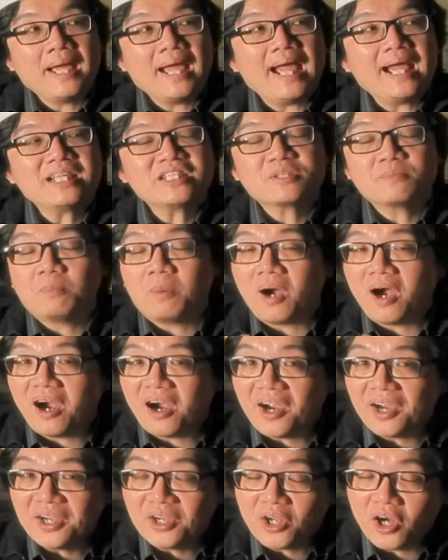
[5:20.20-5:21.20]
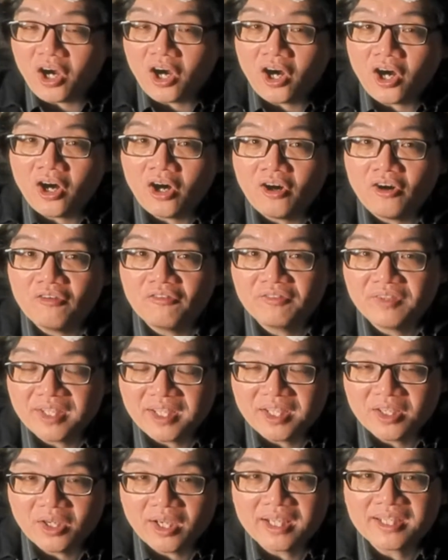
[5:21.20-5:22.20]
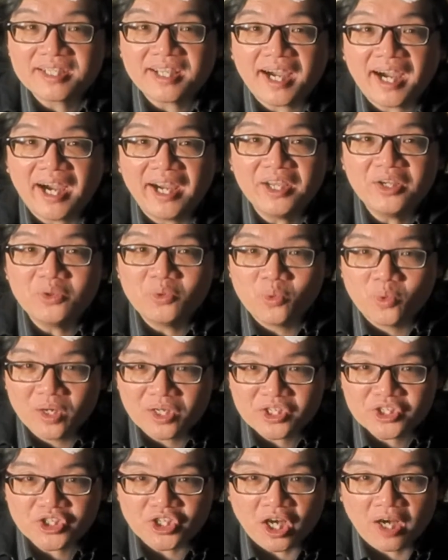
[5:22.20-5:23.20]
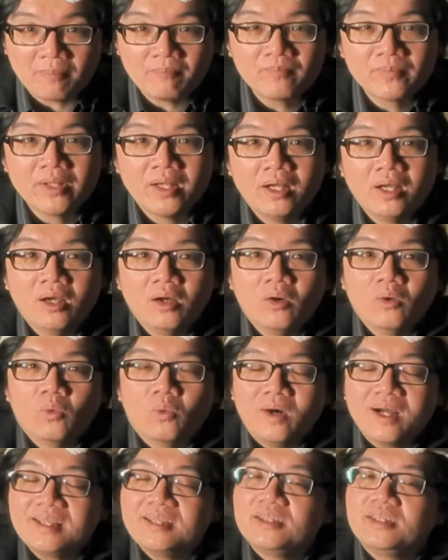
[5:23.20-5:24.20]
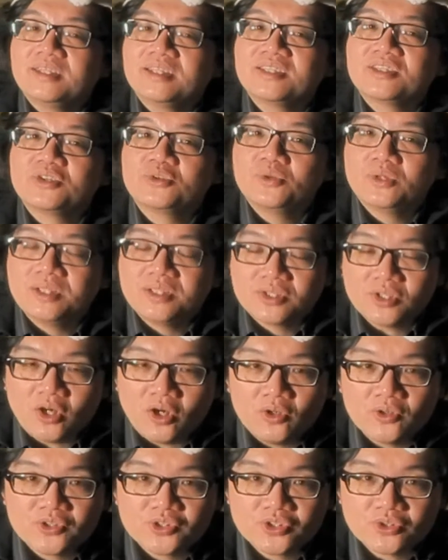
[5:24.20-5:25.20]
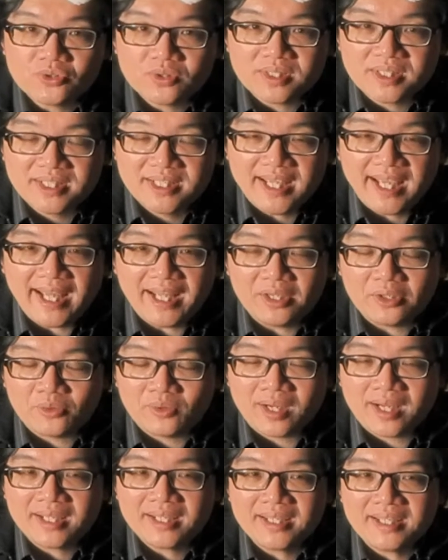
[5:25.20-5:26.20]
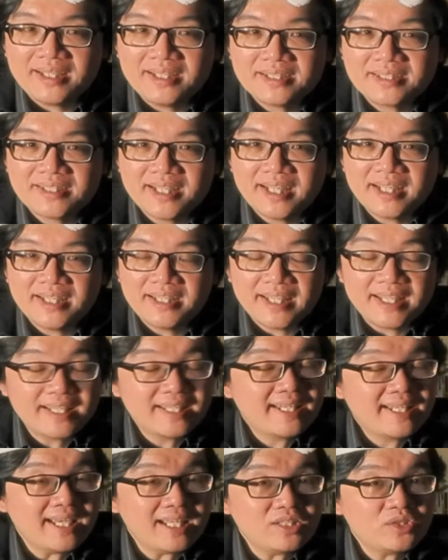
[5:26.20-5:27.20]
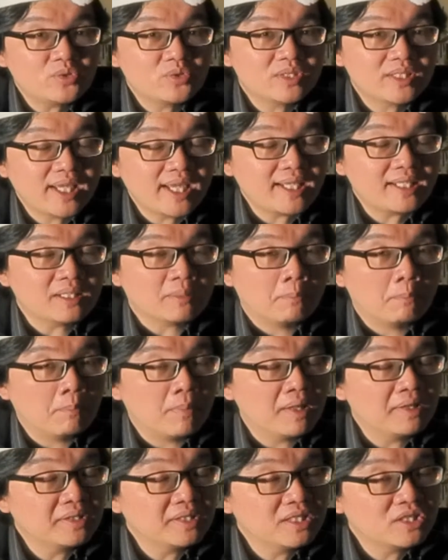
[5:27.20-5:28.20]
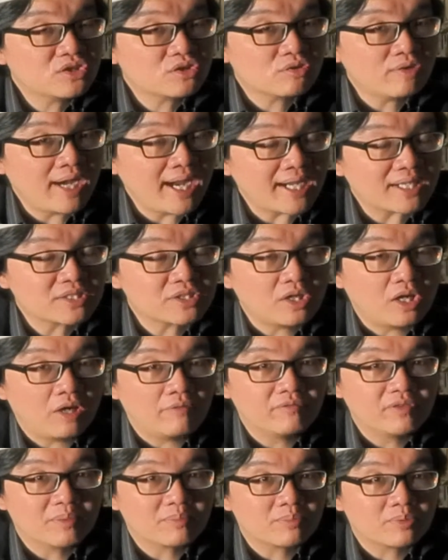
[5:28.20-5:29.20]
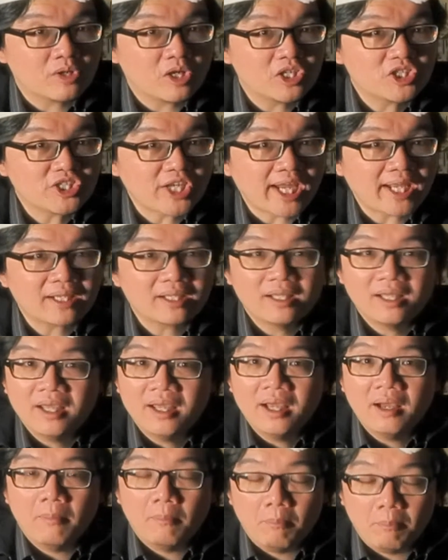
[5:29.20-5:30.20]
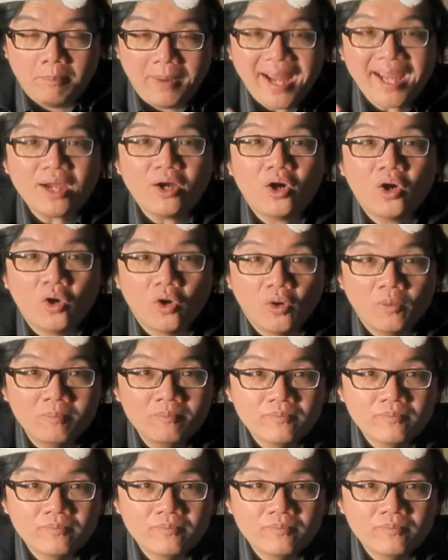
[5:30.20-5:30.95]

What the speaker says: as part of the entire workshop, what the students also get, right, is they get to take the multi-tracks of the project back home.